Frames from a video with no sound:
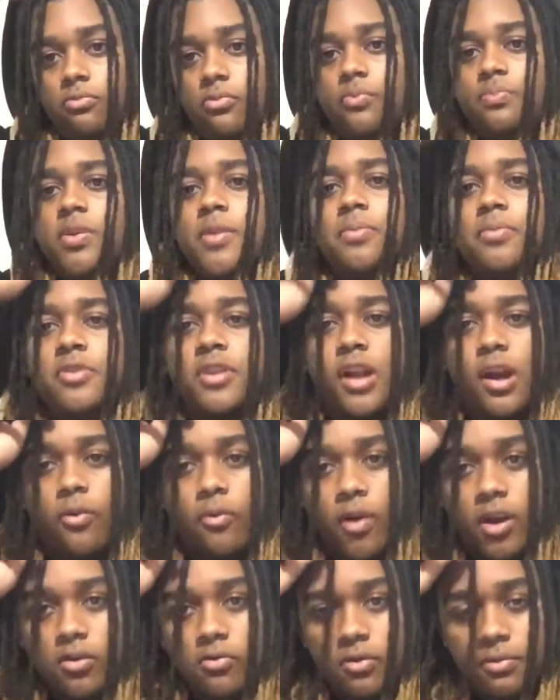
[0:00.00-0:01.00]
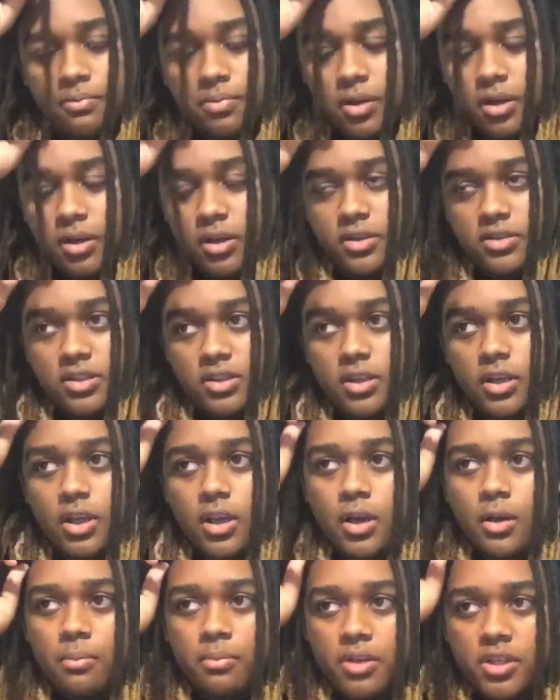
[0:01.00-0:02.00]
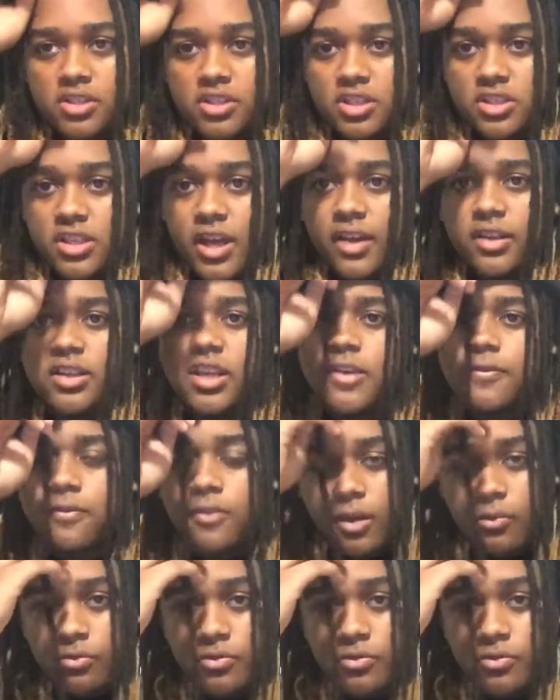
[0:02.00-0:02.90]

people that I work with but it's just like different.